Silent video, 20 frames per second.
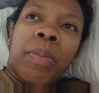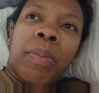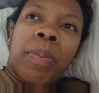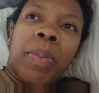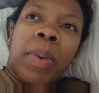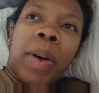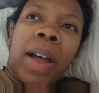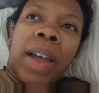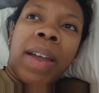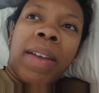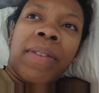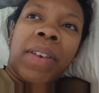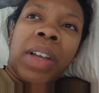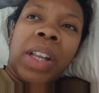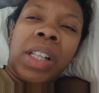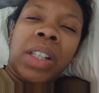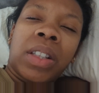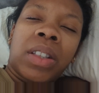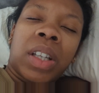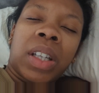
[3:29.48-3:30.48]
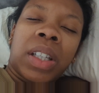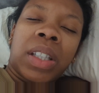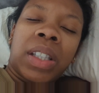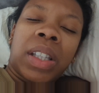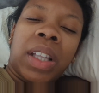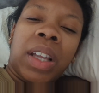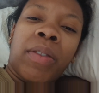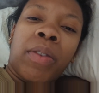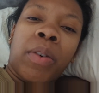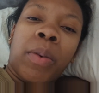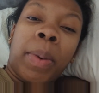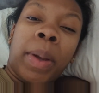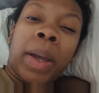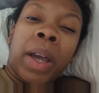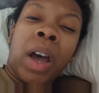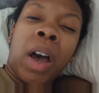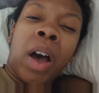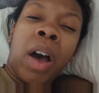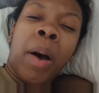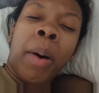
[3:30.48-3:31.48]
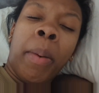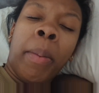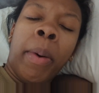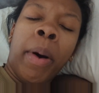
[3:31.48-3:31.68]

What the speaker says: by Valentine's Day for pick up.